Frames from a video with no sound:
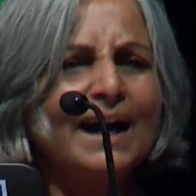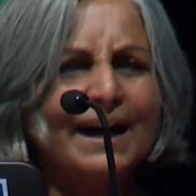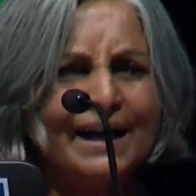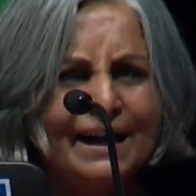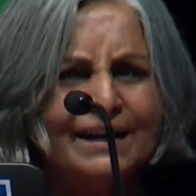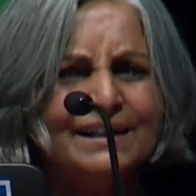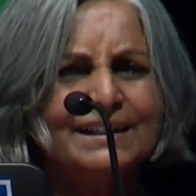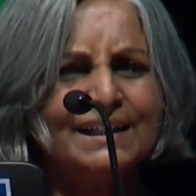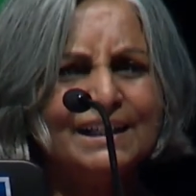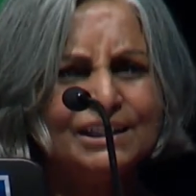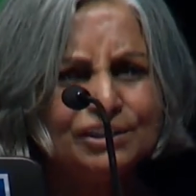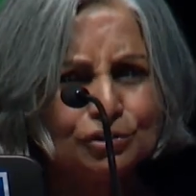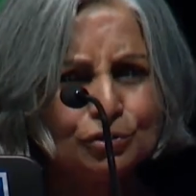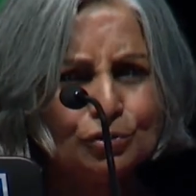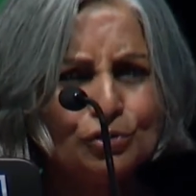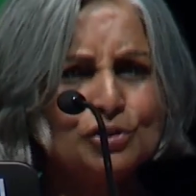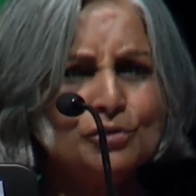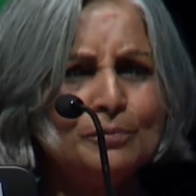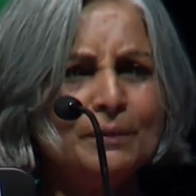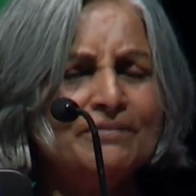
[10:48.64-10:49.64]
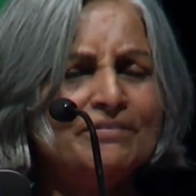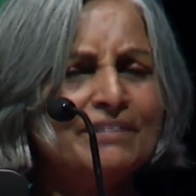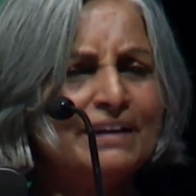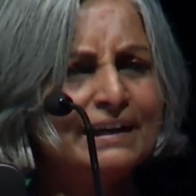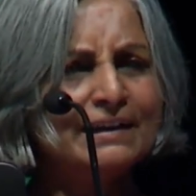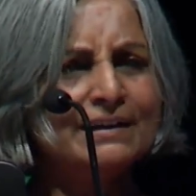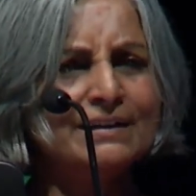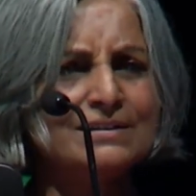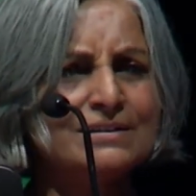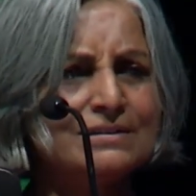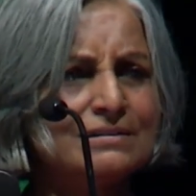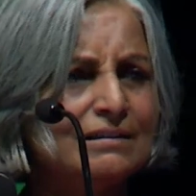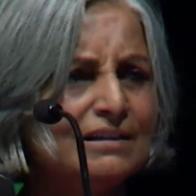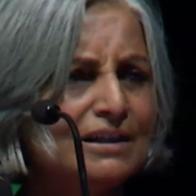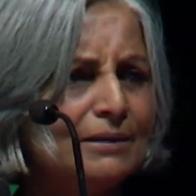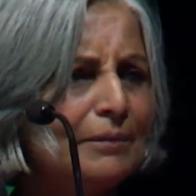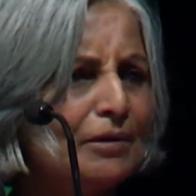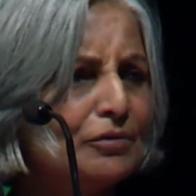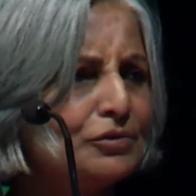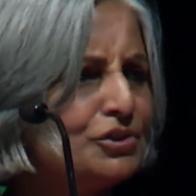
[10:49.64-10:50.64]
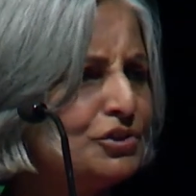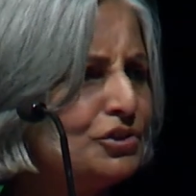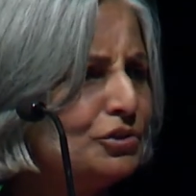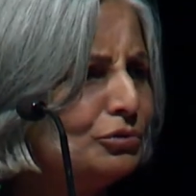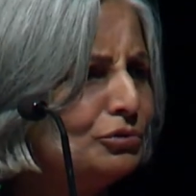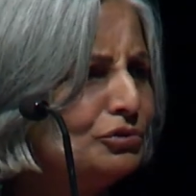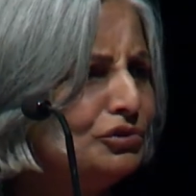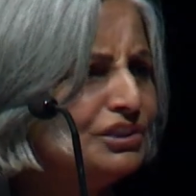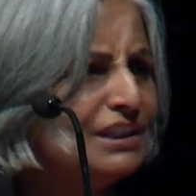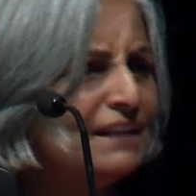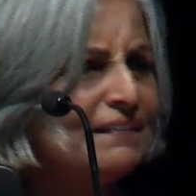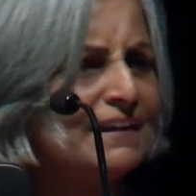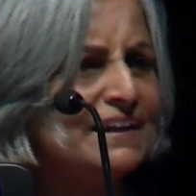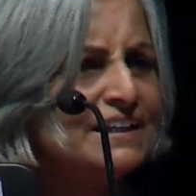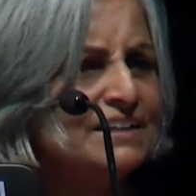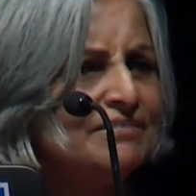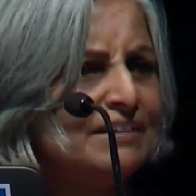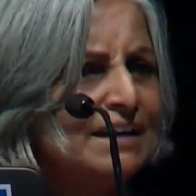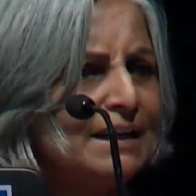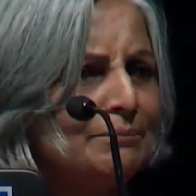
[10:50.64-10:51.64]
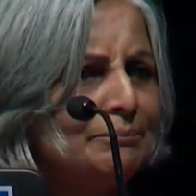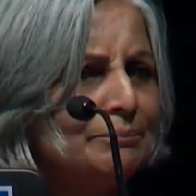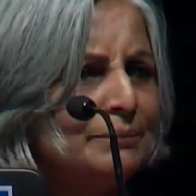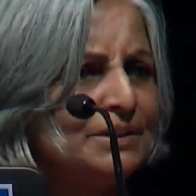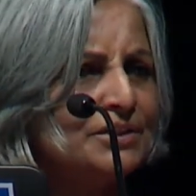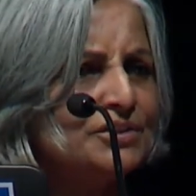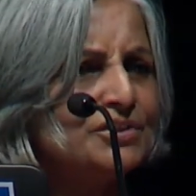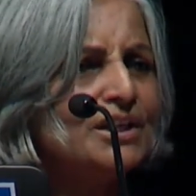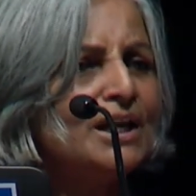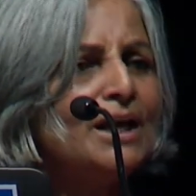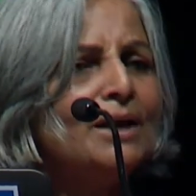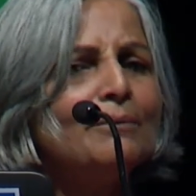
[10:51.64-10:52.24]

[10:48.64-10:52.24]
It's good to be very concerned about students and their development,